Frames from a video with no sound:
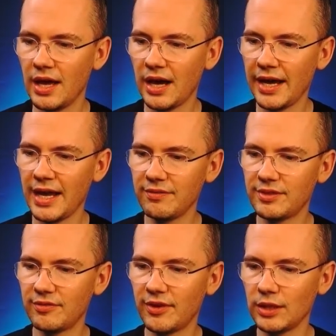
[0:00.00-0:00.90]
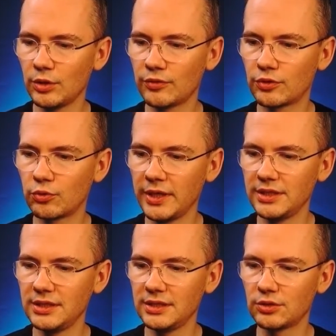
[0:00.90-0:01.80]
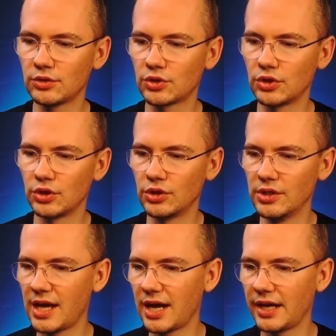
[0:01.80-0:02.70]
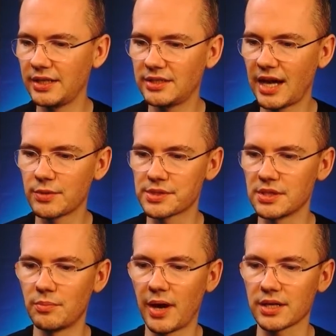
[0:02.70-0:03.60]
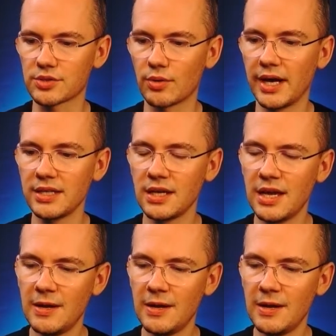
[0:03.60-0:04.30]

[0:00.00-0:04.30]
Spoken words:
I have the value of $29,000, right?